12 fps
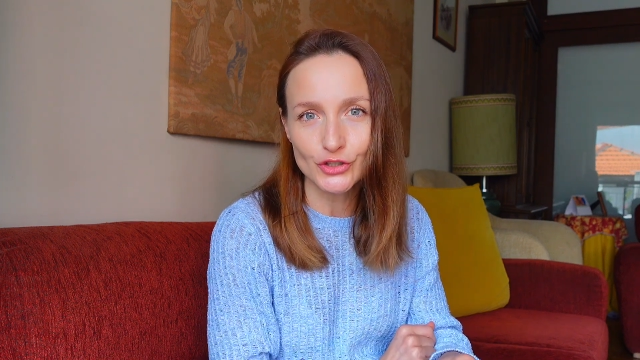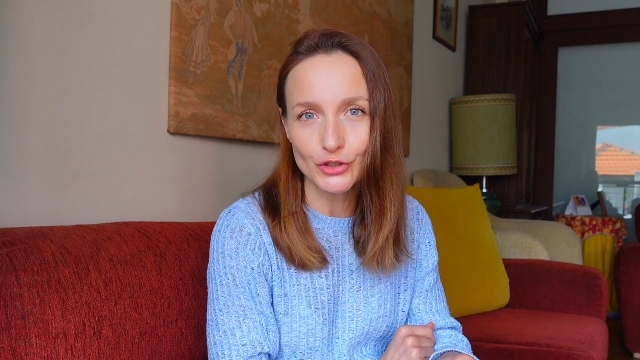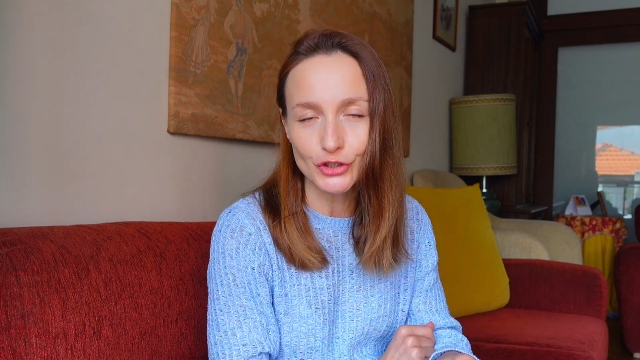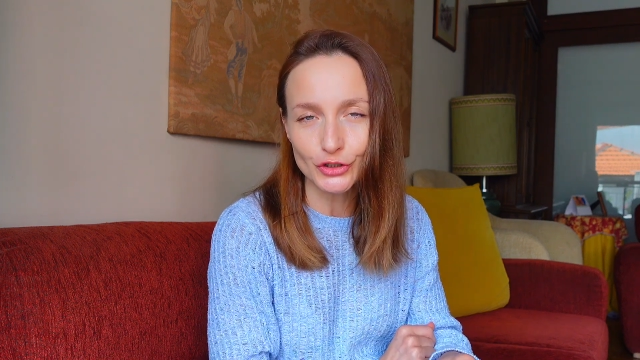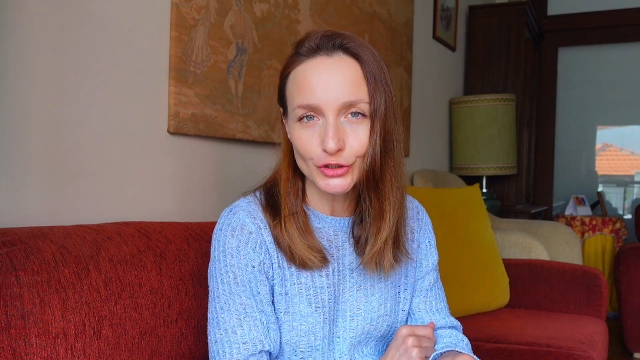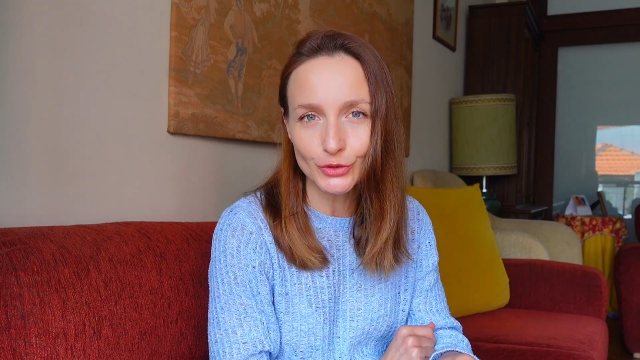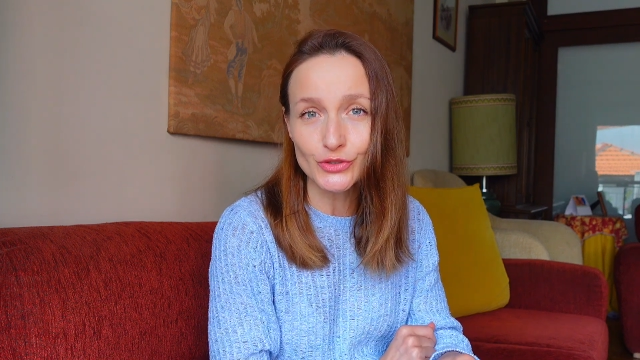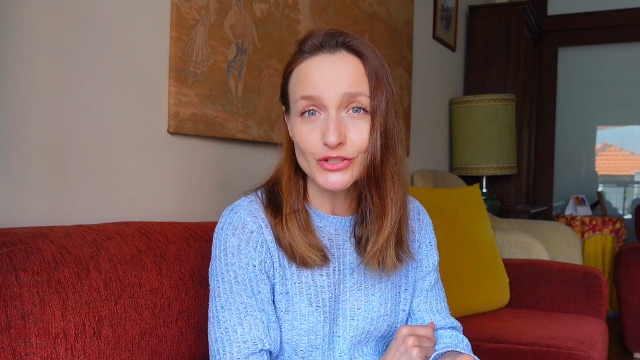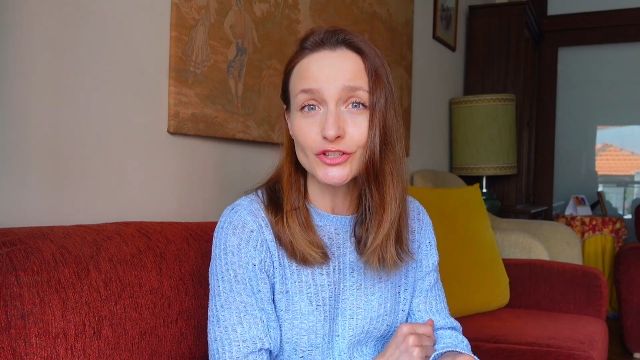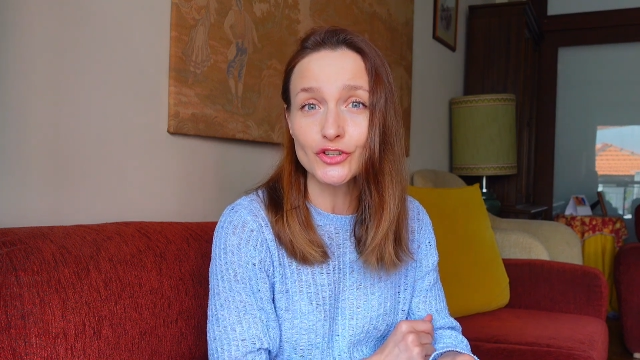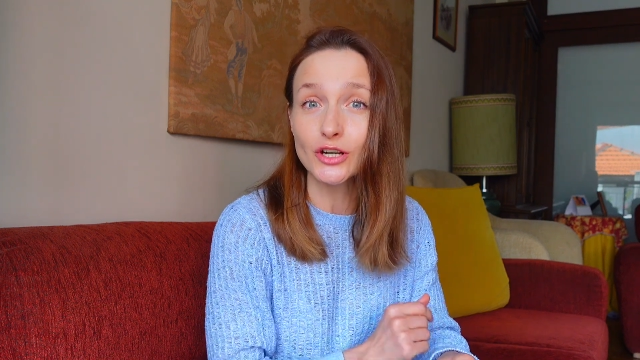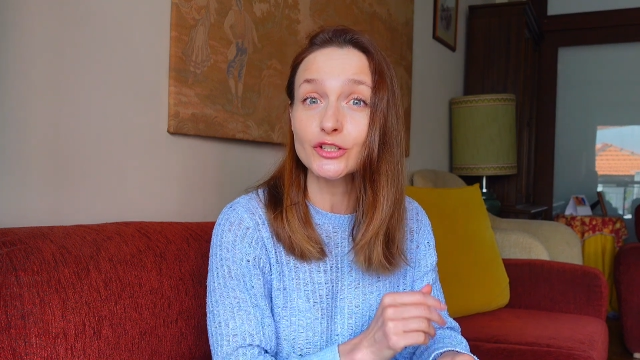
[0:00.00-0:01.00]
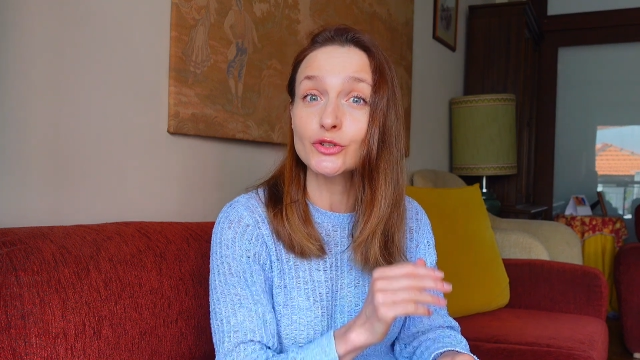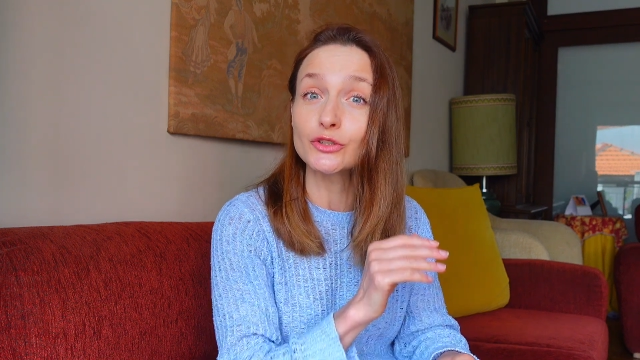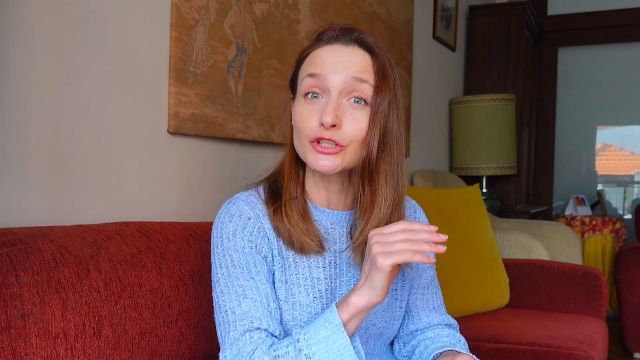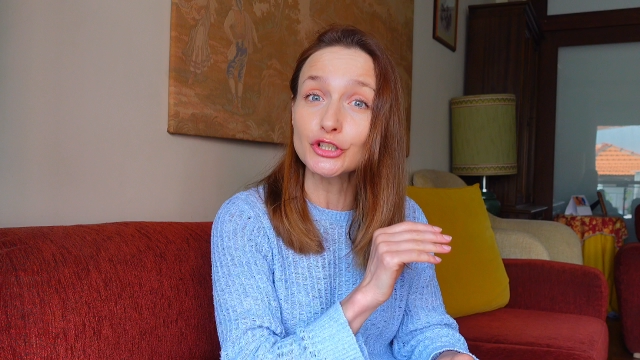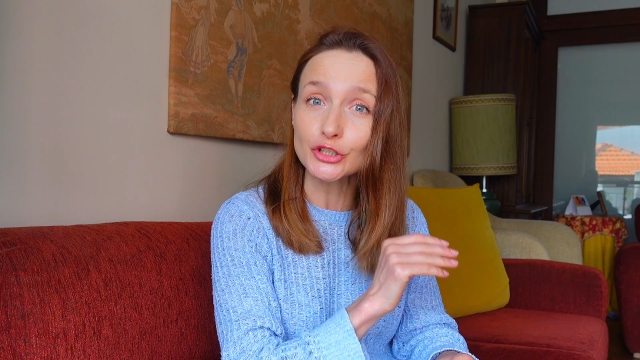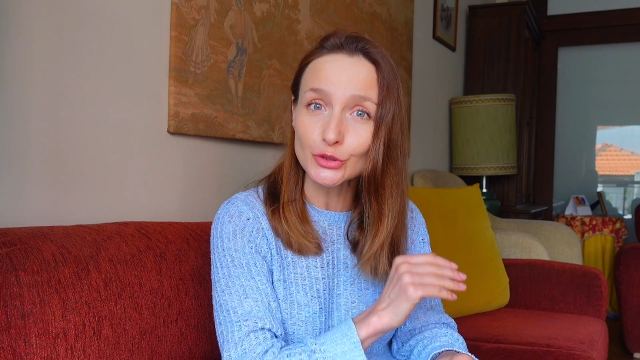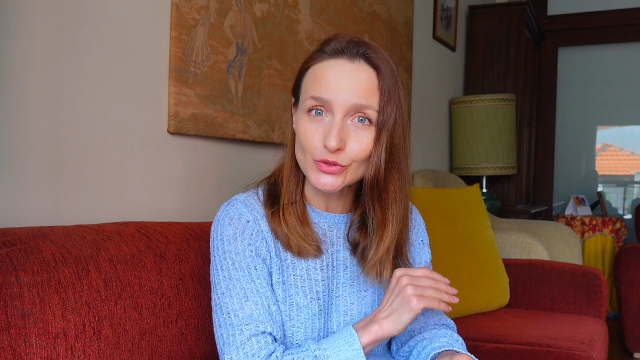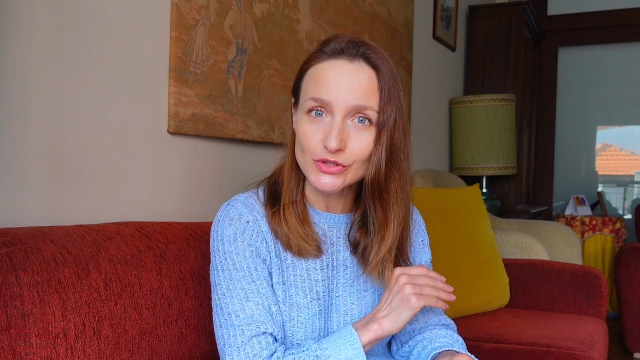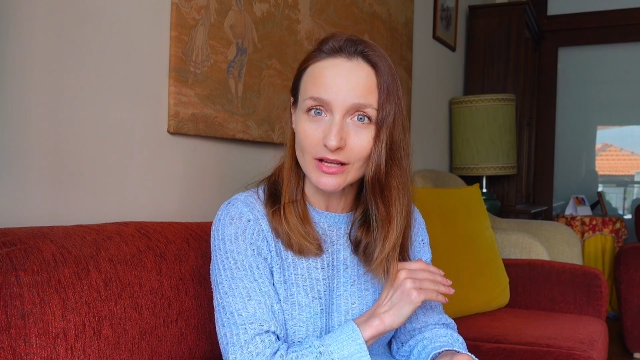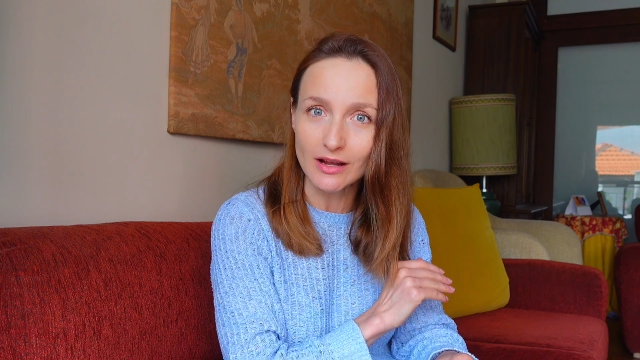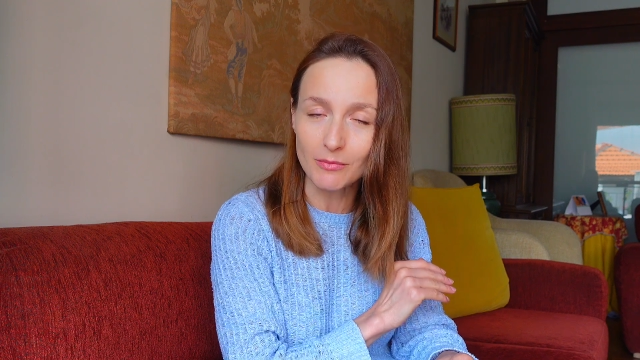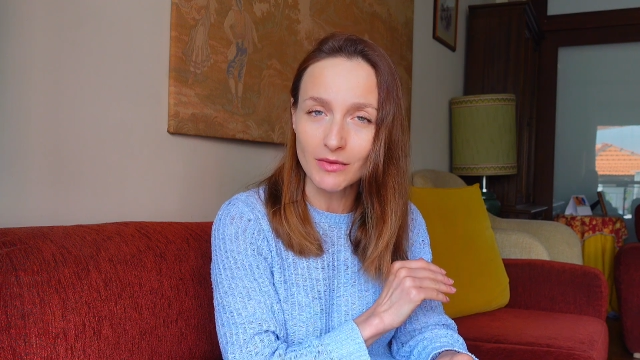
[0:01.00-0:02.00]
do you use and try to
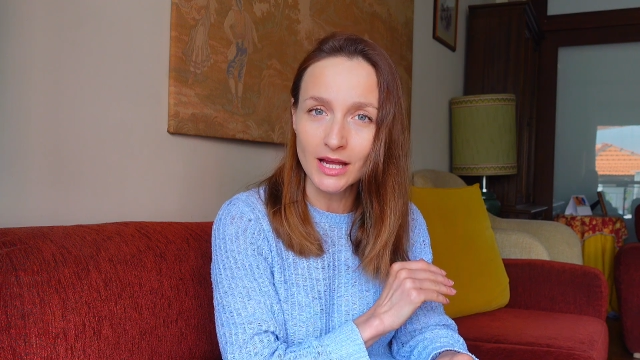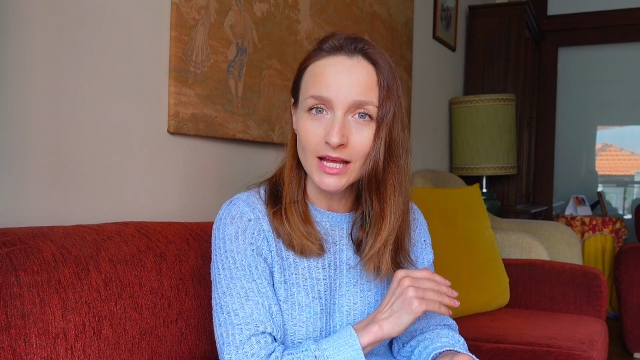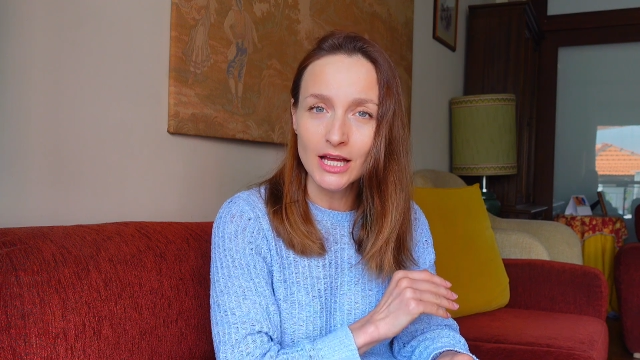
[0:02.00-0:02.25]
reduce them.